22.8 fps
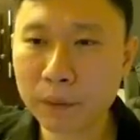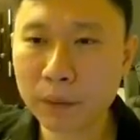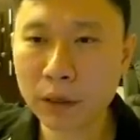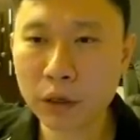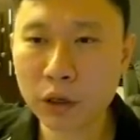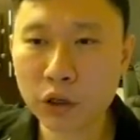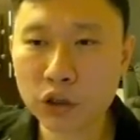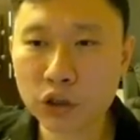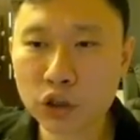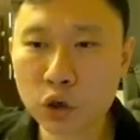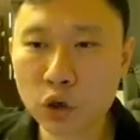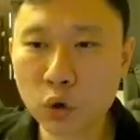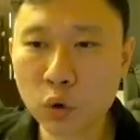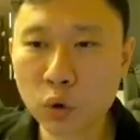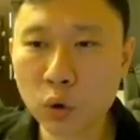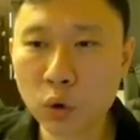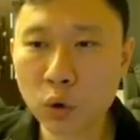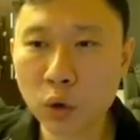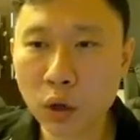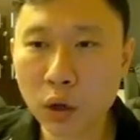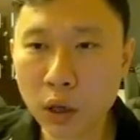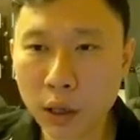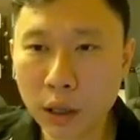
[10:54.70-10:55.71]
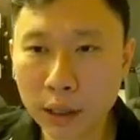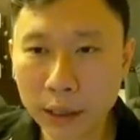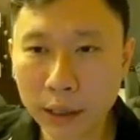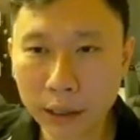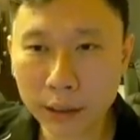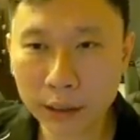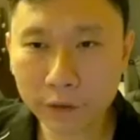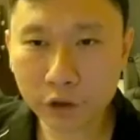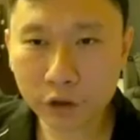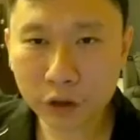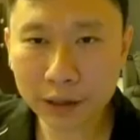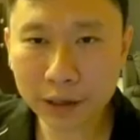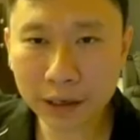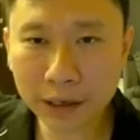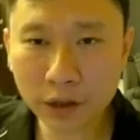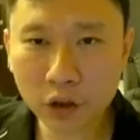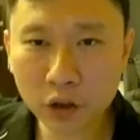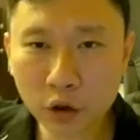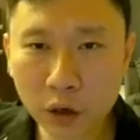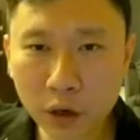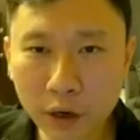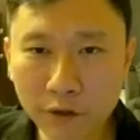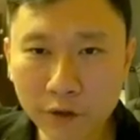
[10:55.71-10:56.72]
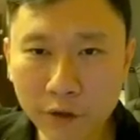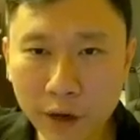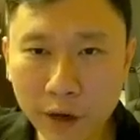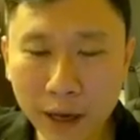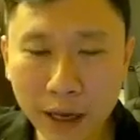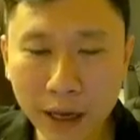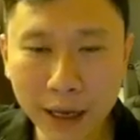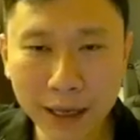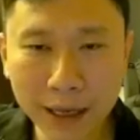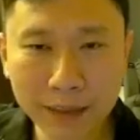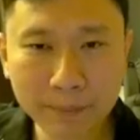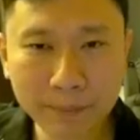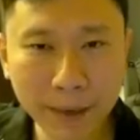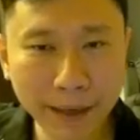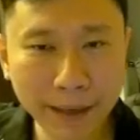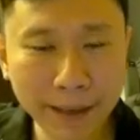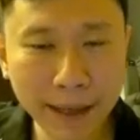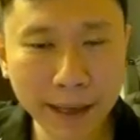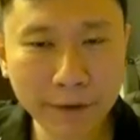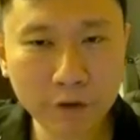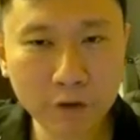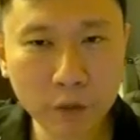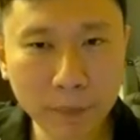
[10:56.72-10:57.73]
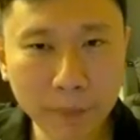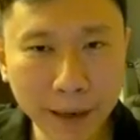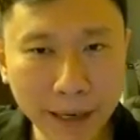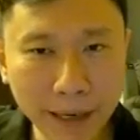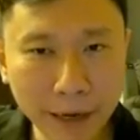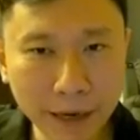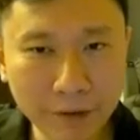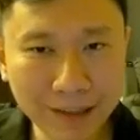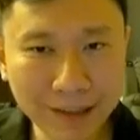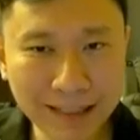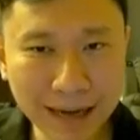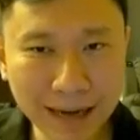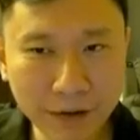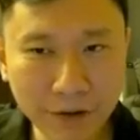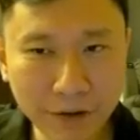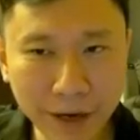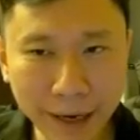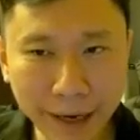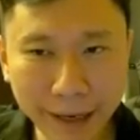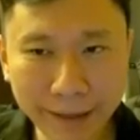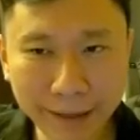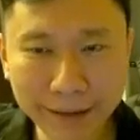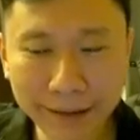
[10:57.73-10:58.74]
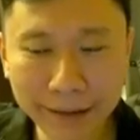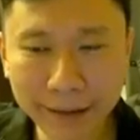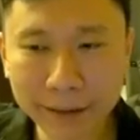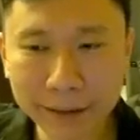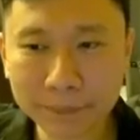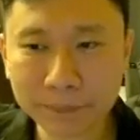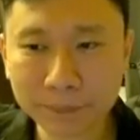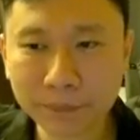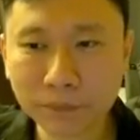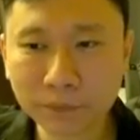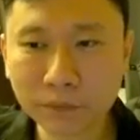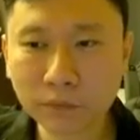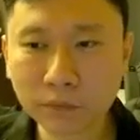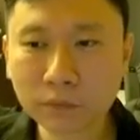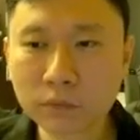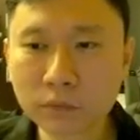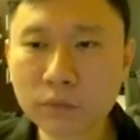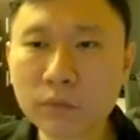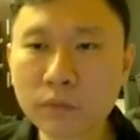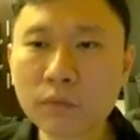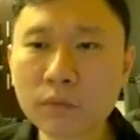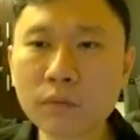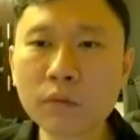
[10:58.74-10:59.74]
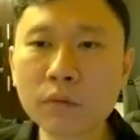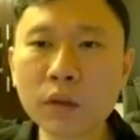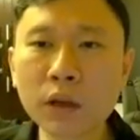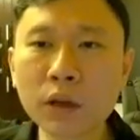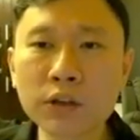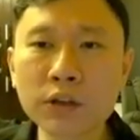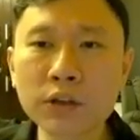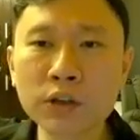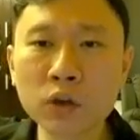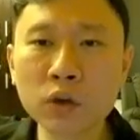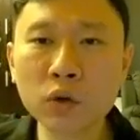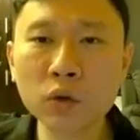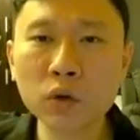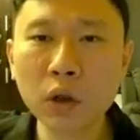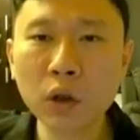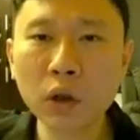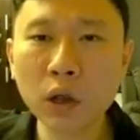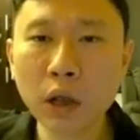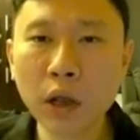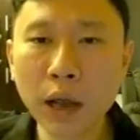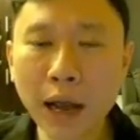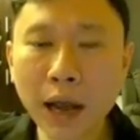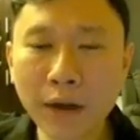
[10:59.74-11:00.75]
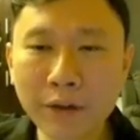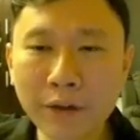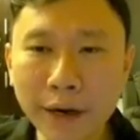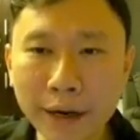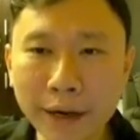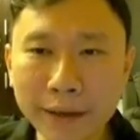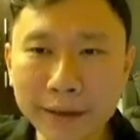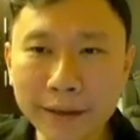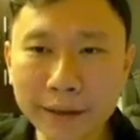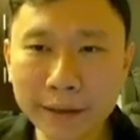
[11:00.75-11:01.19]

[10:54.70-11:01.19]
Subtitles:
So if you take note at my level is 180. So 180,